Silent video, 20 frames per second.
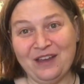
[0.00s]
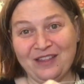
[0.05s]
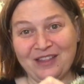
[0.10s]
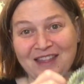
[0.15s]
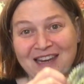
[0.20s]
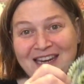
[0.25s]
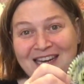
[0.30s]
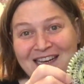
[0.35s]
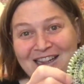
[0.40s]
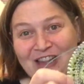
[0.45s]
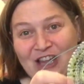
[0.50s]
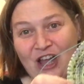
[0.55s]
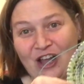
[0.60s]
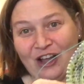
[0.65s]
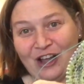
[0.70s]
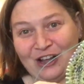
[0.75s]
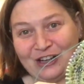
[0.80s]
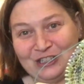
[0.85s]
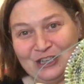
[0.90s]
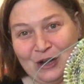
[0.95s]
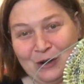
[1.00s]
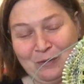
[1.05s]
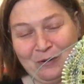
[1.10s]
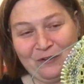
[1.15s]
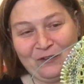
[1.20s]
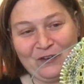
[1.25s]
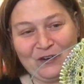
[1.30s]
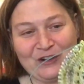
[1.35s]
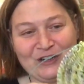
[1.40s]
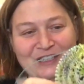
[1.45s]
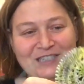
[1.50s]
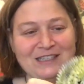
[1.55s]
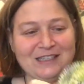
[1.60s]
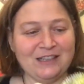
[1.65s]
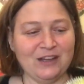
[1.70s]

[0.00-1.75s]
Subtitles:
the knit-along, October 1st.